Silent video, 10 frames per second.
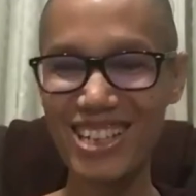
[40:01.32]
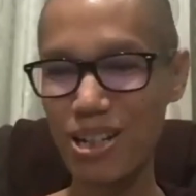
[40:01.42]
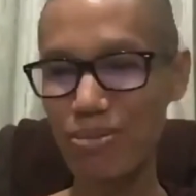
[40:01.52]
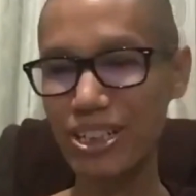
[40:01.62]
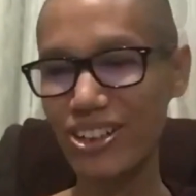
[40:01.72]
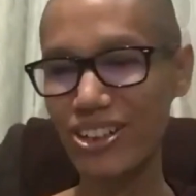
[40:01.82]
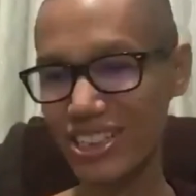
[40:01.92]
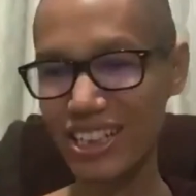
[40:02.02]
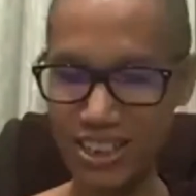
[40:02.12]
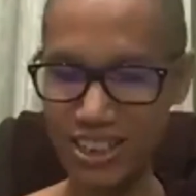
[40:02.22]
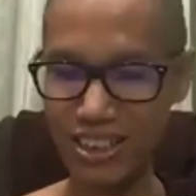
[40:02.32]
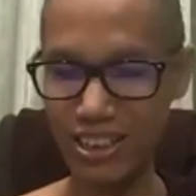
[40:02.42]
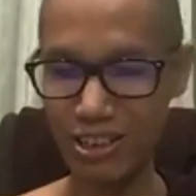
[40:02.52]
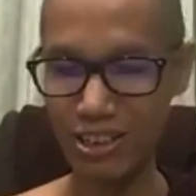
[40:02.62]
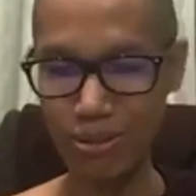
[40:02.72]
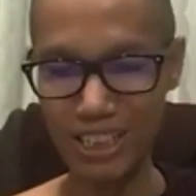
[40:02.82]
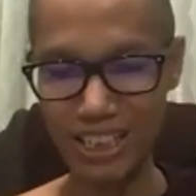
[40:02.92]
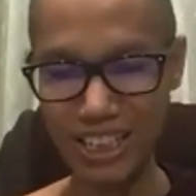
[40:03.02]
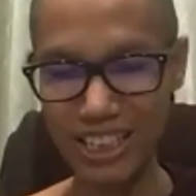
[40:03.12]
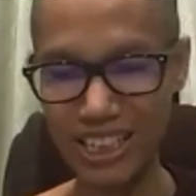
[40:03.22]
because in a Buddha's
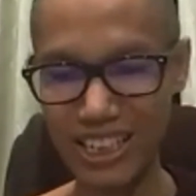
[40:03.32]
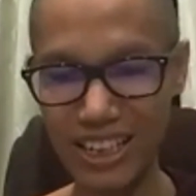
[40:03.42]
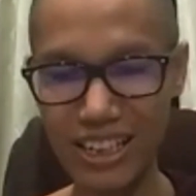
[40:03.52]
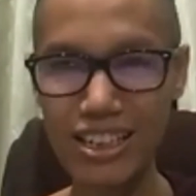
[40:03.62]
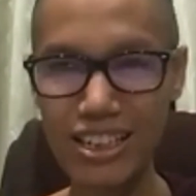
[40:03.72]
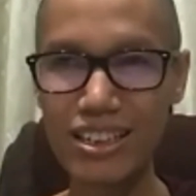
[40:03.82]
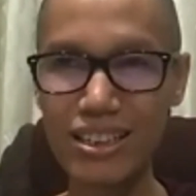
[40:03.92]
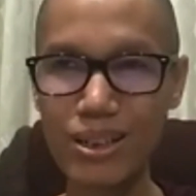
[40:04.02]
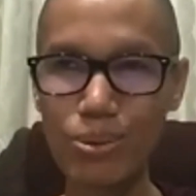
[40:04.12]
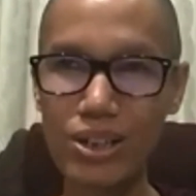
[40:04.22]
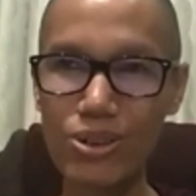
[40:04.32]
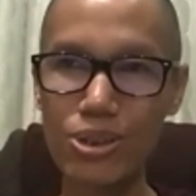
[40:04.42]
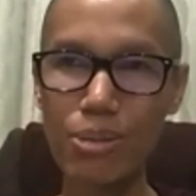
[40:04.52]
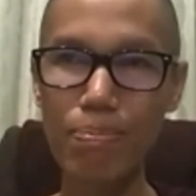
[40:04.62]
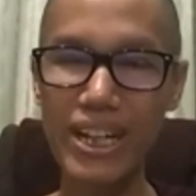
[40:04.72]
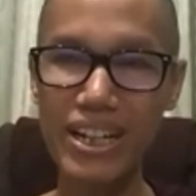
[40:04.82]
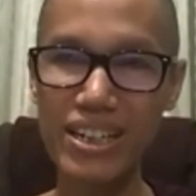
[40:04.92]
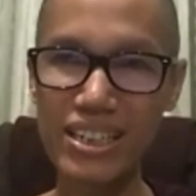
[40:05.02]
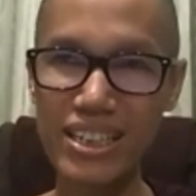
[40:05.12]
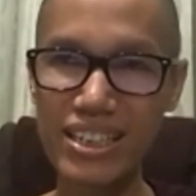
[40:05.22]
dispensation, they want to spend
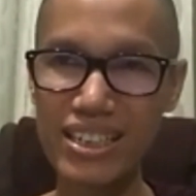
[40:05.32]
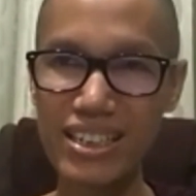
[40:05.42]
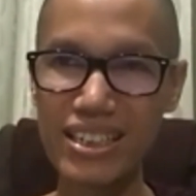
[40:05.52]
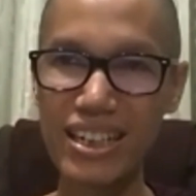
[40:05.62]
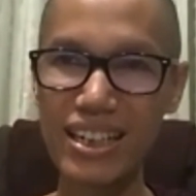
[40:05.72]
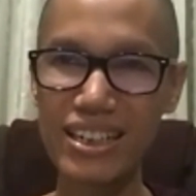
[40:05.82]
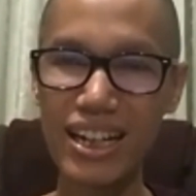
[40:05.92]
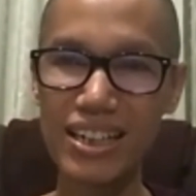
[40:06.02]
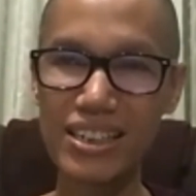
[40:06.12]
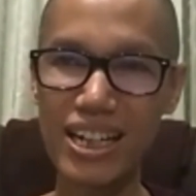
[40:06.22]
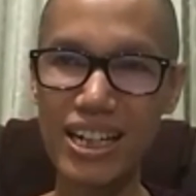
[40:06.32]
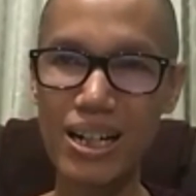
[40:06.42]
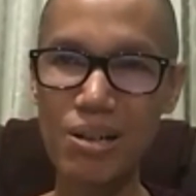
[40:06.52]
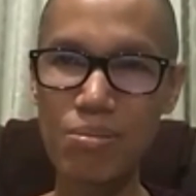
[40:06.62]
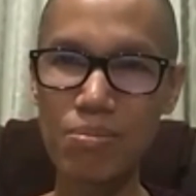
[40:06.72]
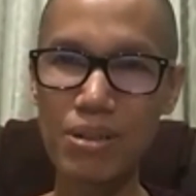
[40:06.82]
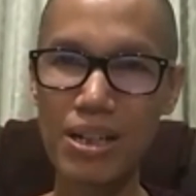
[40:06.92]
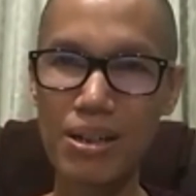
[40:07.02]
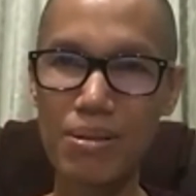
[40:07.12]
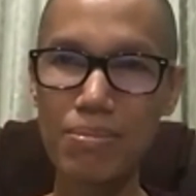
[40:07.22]
their time
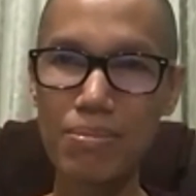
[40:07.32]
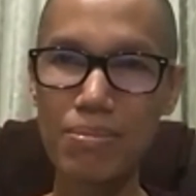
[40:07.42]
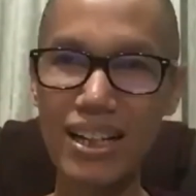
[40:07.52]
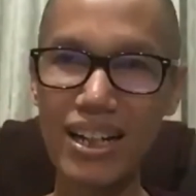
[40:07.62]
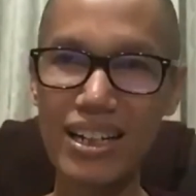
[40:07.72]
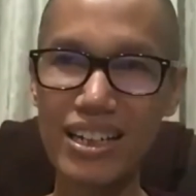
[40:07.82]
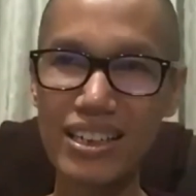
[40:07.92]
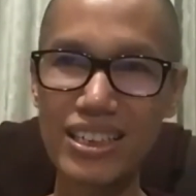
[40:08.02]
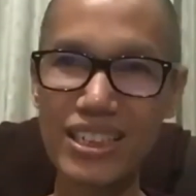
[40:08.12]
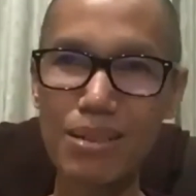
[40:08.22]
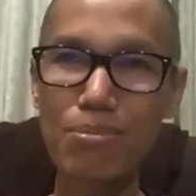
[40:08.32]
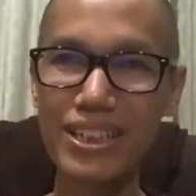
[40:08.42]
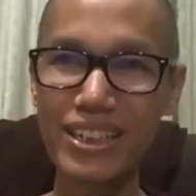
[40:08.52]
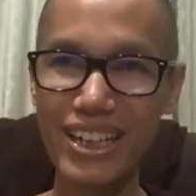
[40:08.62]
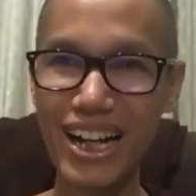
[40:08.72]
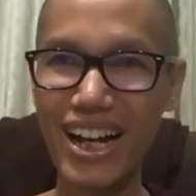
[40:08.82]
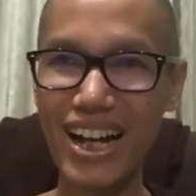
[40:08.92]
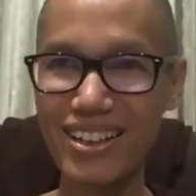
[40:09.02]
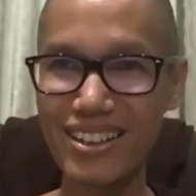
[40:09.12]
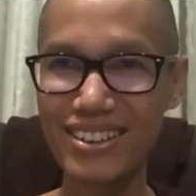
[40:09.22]
by learning Tipitaka,
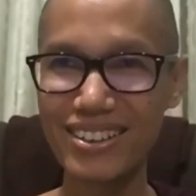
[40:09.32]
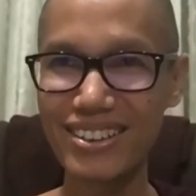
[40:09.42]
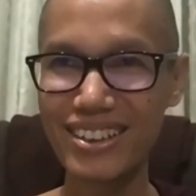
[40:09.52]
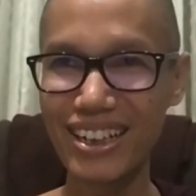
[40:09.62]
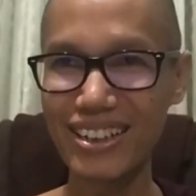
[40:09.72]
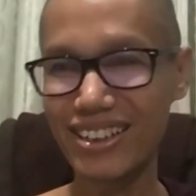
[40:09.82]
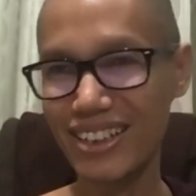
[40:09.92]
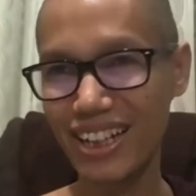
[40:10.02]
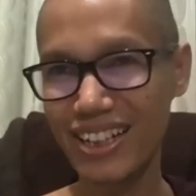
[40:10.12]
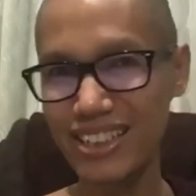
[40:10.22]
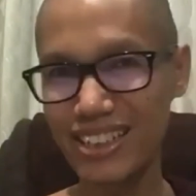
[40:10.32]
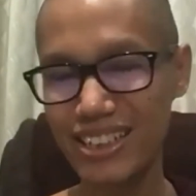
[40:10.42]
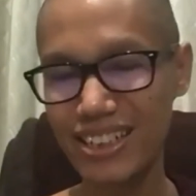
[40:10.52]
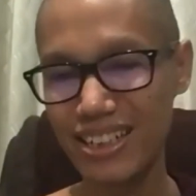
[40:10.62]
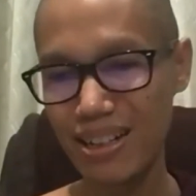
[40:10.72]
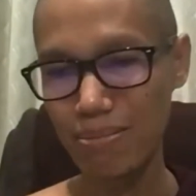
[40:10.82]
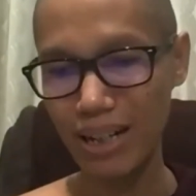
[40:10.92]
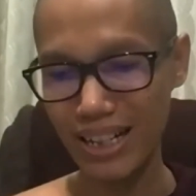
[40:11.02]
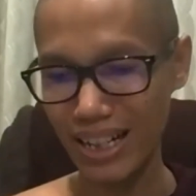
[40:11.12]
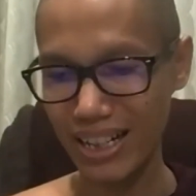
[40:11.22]
like that, by
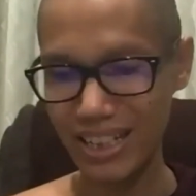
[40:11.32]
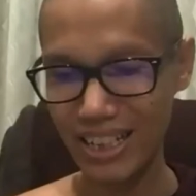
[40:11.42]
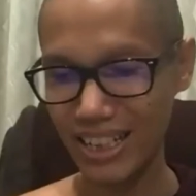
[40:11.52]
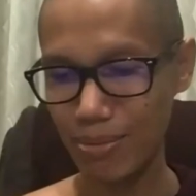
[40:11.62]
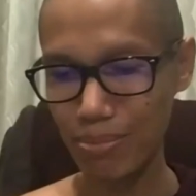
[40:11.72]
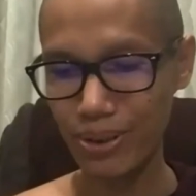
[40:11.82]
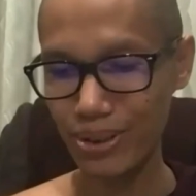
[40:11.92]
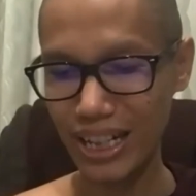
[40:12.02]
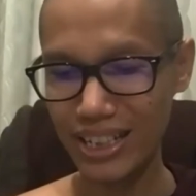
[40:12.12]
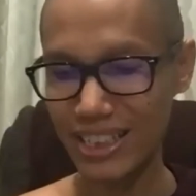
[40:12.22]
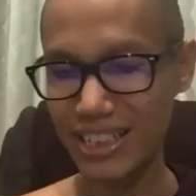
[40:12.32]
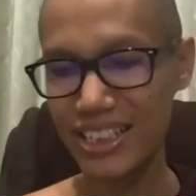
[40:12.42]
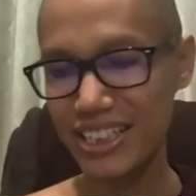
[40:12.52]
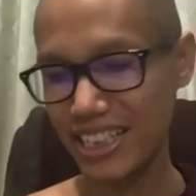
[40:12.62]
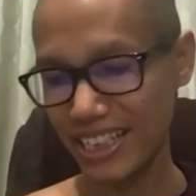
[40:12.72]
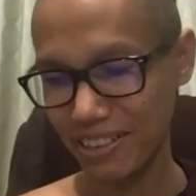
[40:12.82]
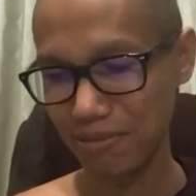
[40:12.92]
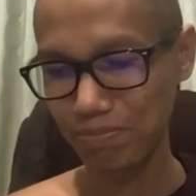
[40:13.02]
learning Buddha's teaching.